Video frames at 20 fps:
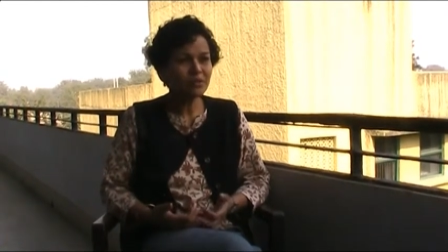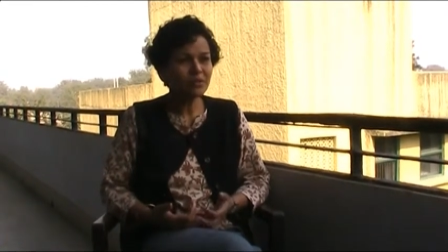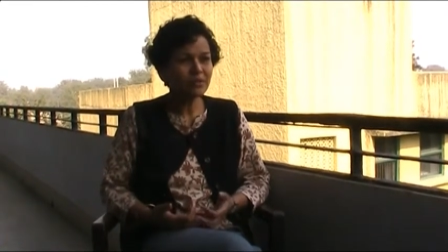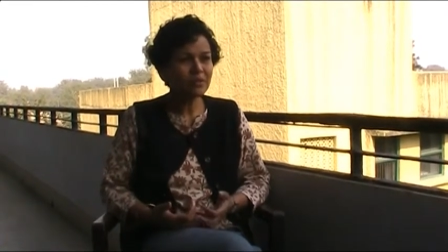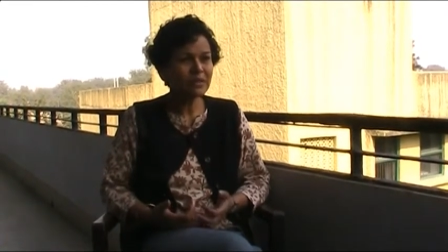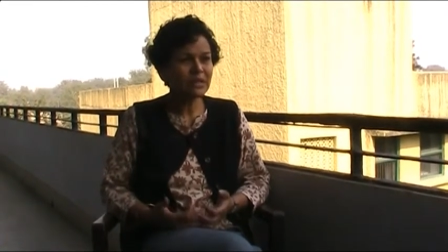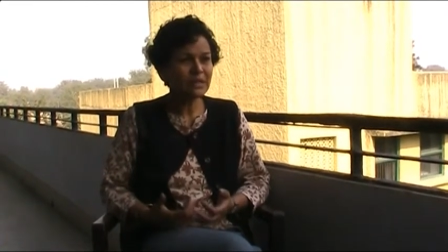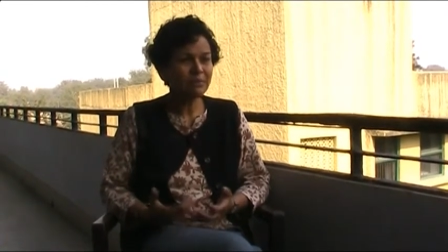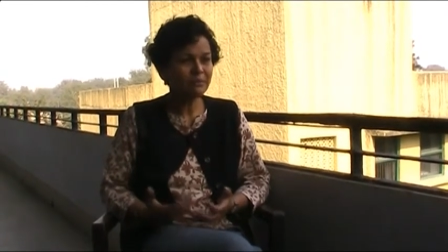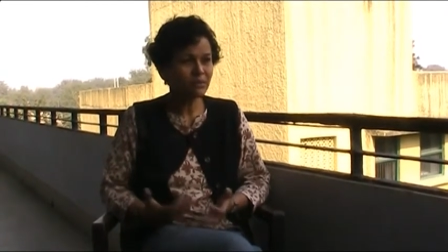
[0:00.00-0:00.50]

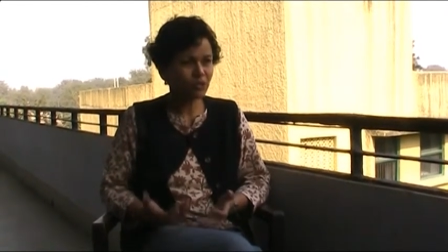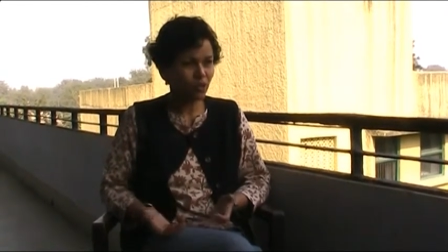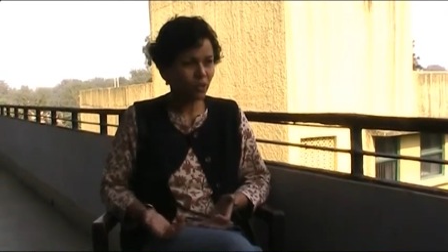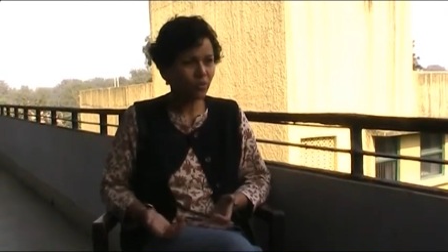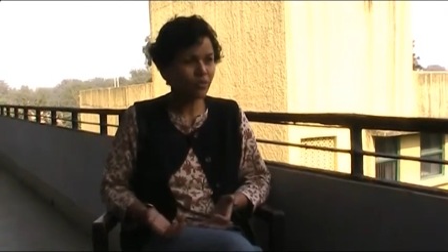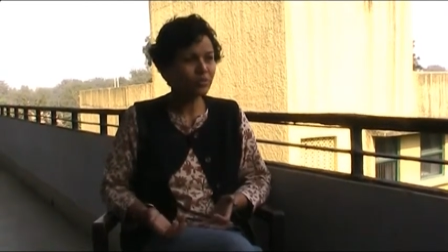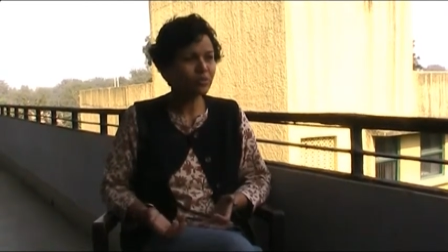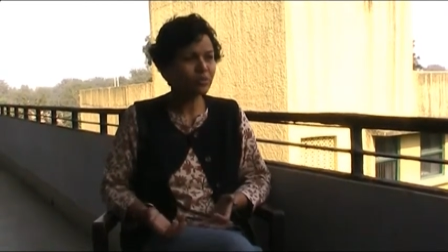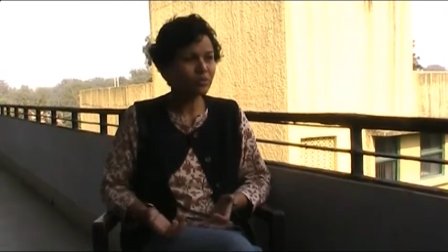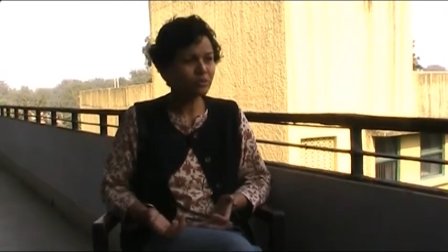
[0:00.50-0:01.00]
deep
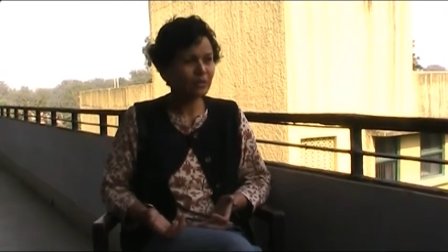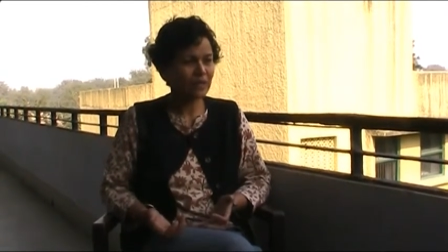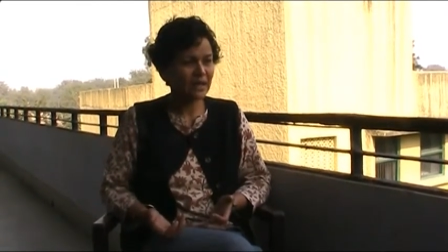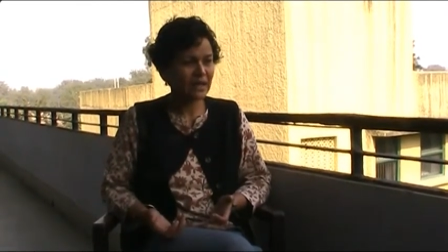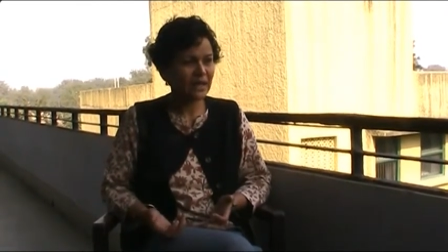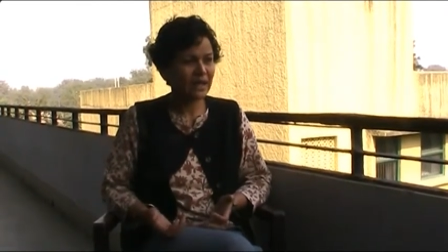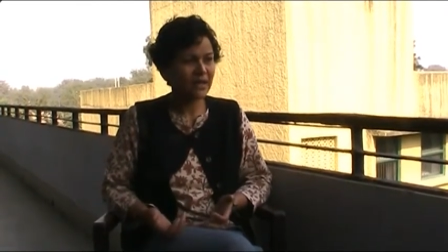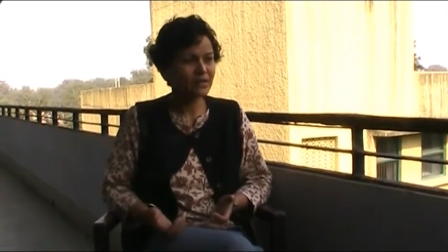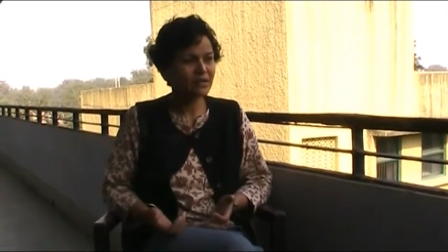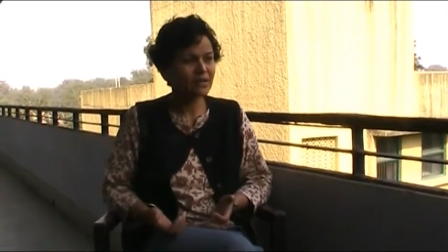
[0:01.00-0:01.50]
sorrow
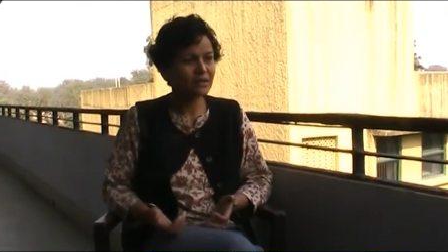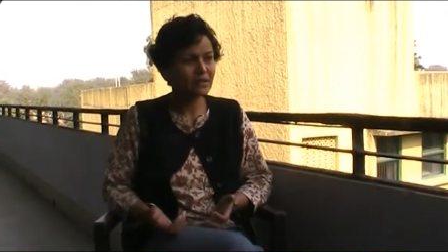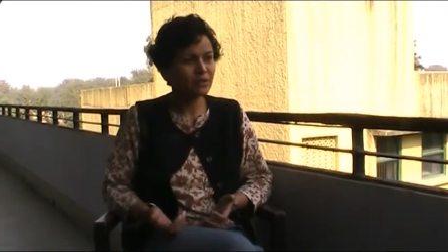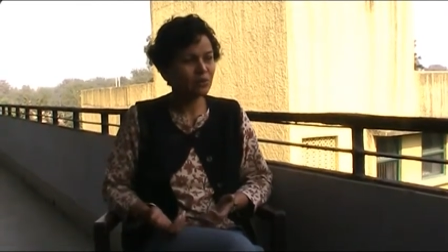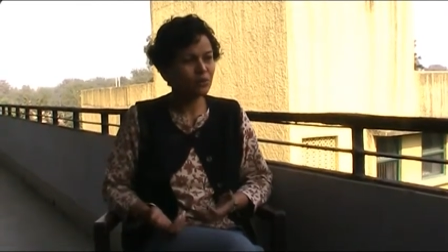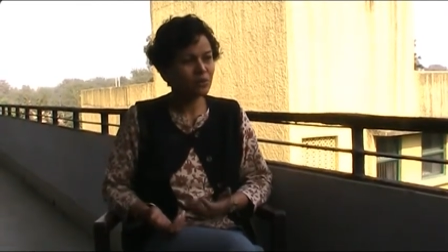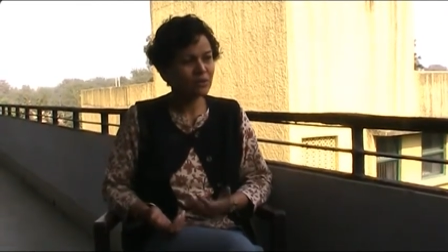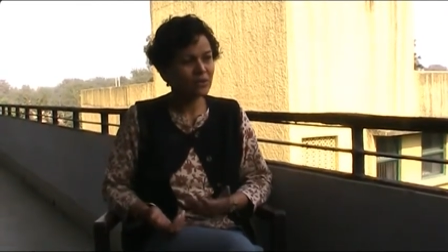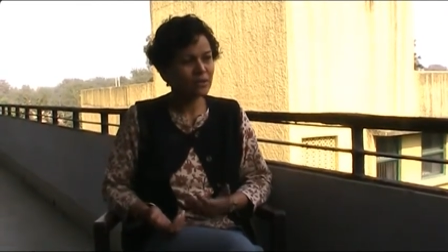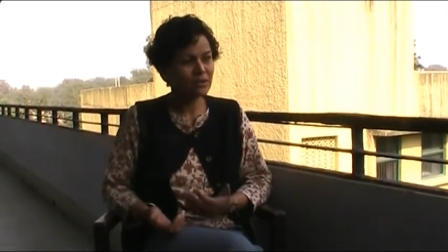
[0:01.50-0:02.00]
at
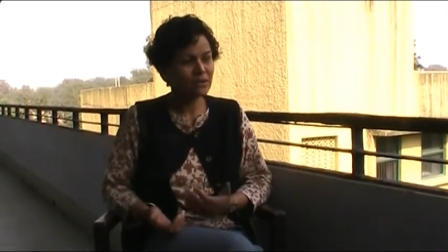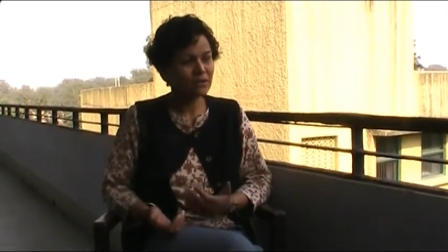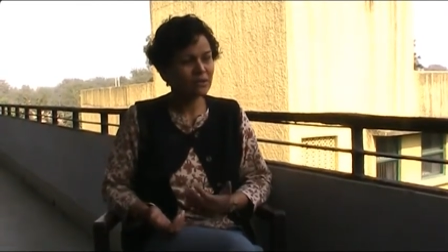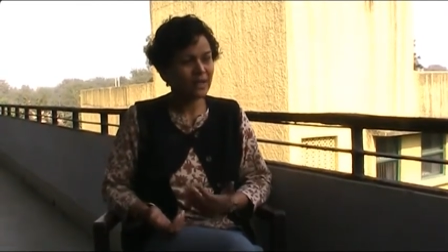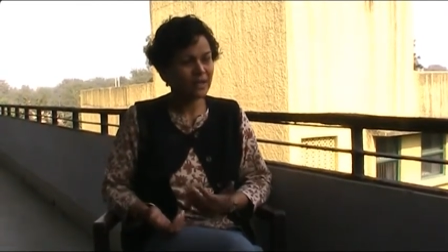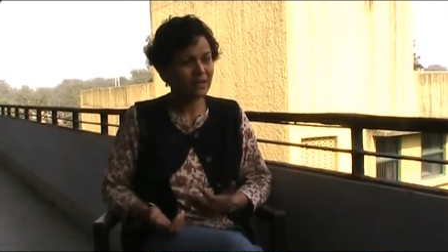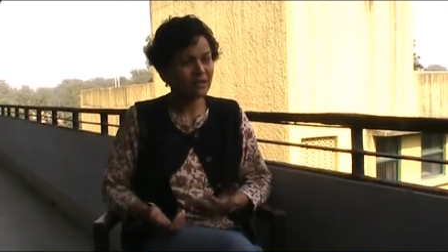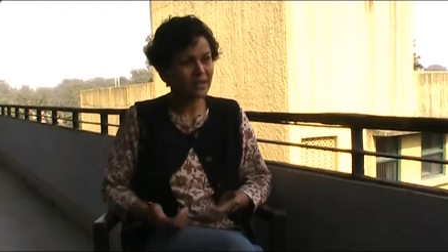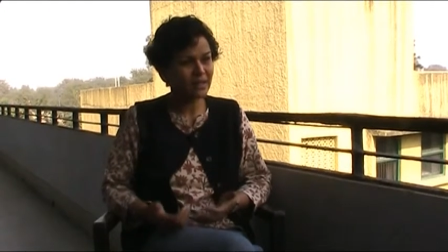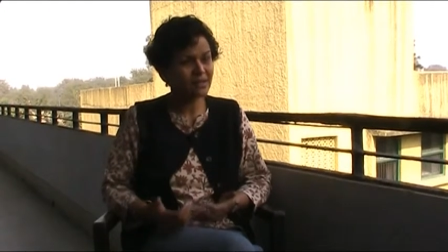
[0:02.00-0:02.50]
looking
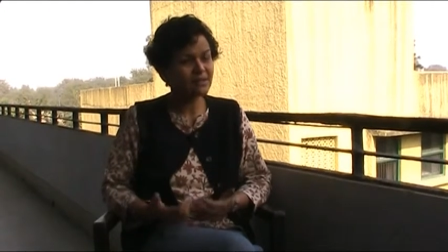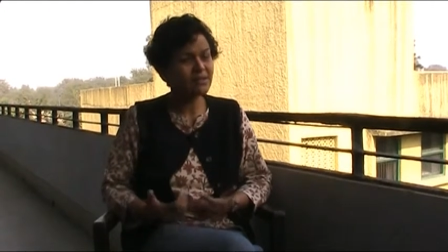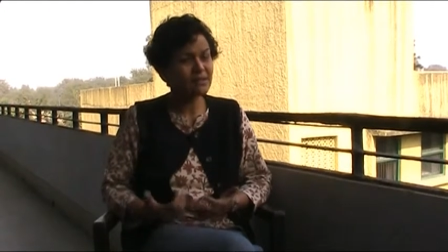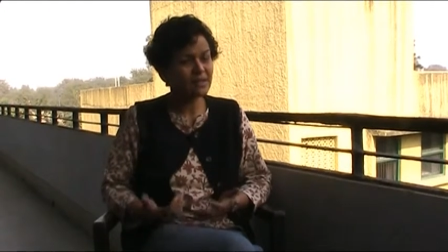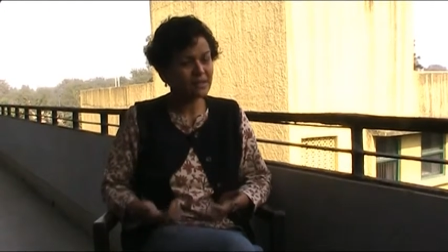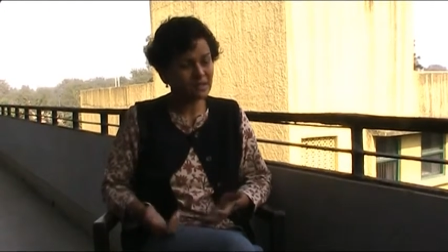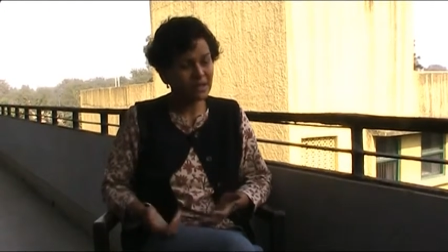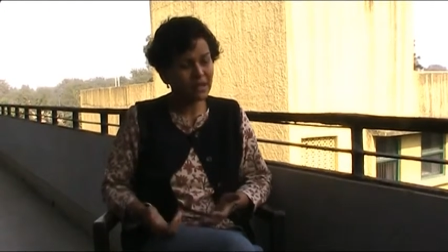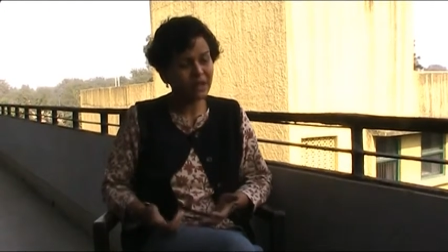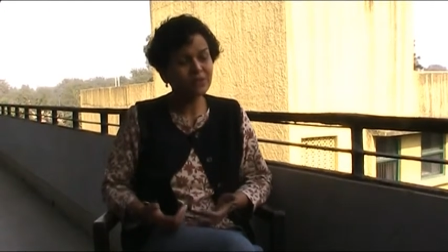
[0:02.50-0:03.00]
at, at
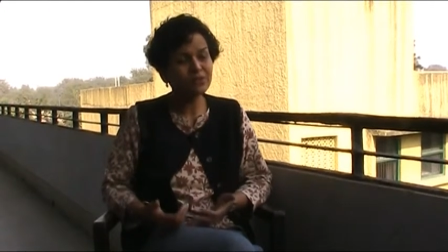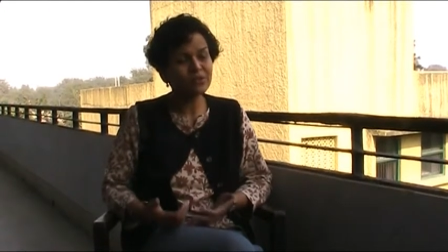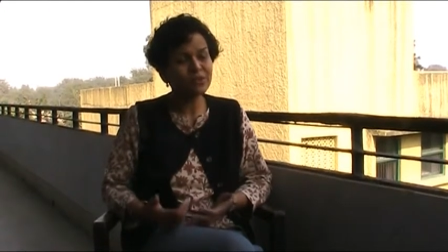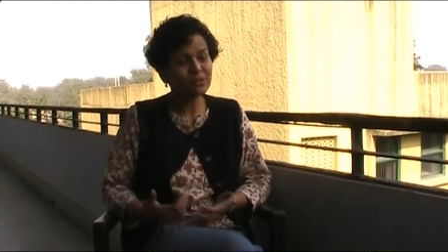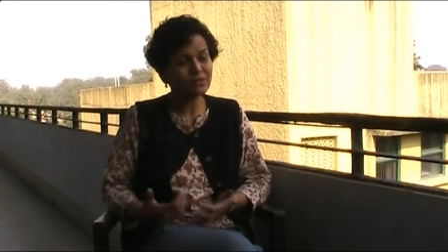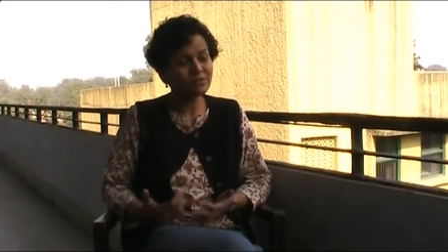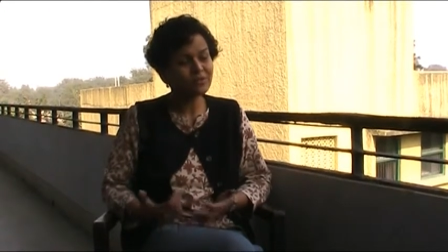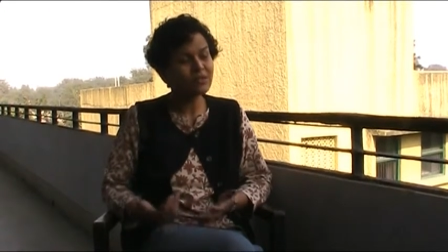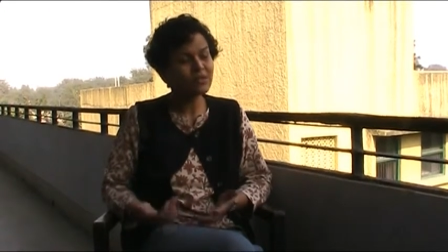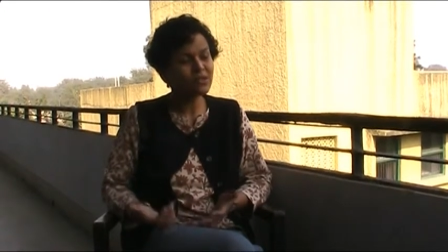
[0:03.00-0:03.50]
seeing how the
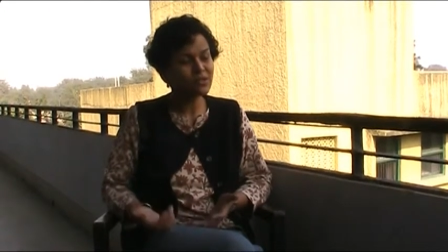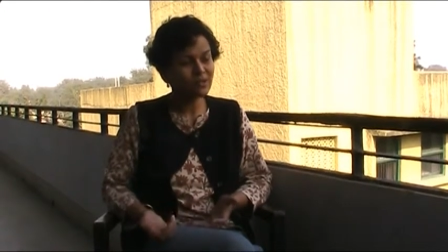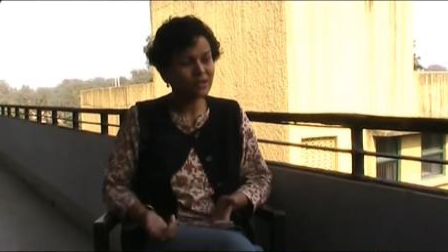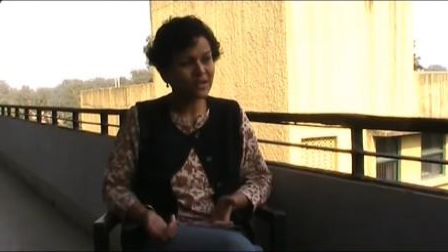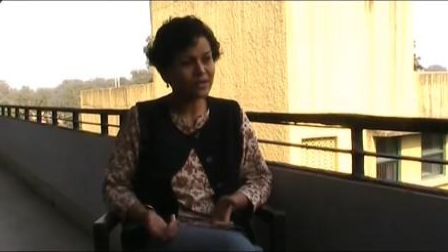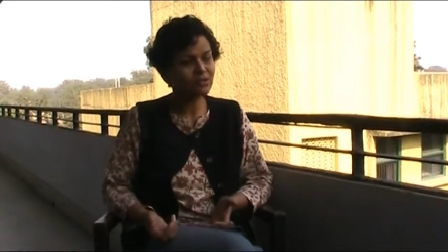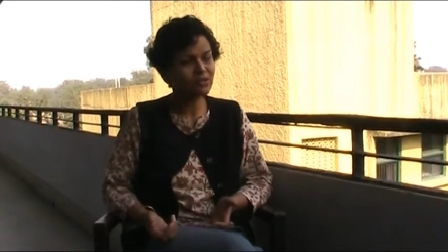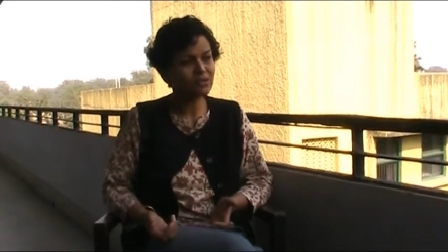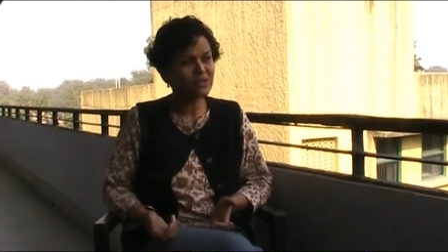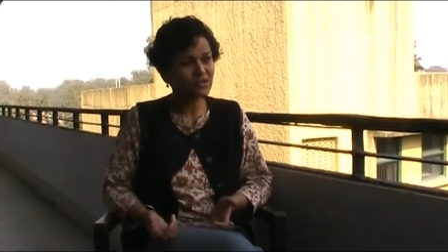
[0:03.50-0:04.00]
river is
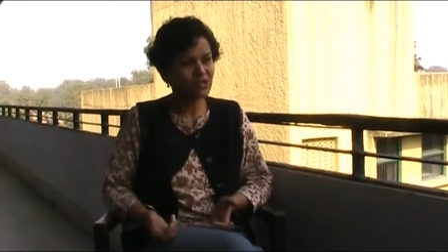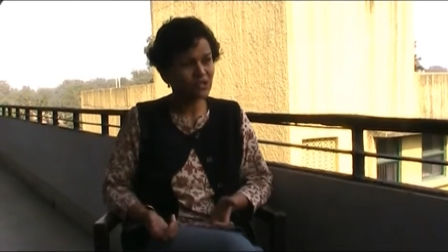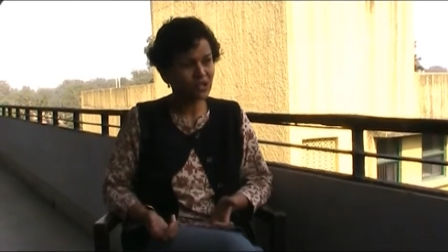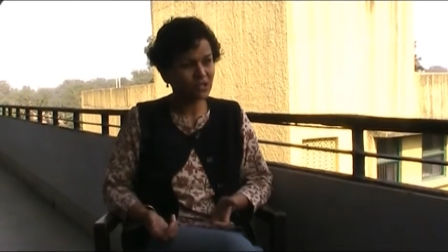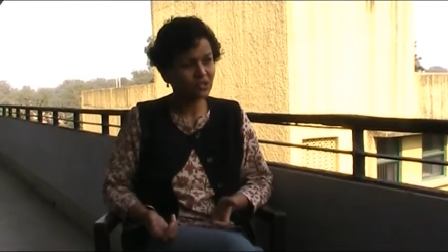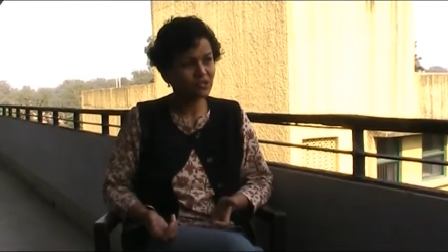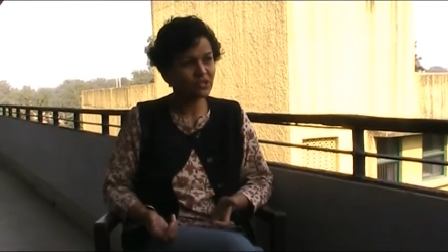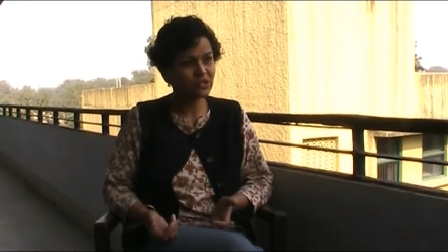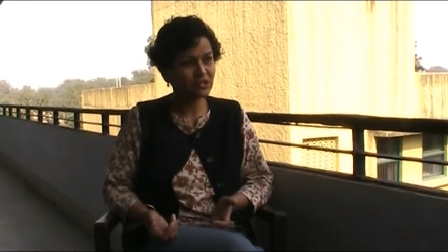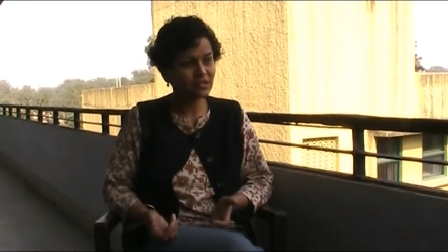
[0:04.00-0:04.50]
gradually
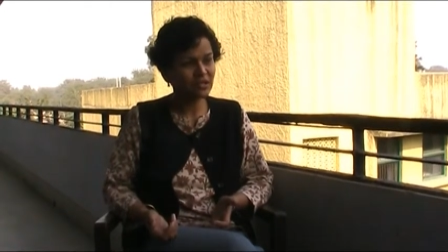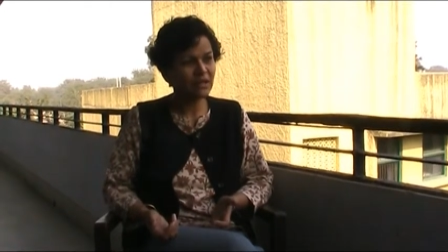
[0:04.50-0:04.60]
changing.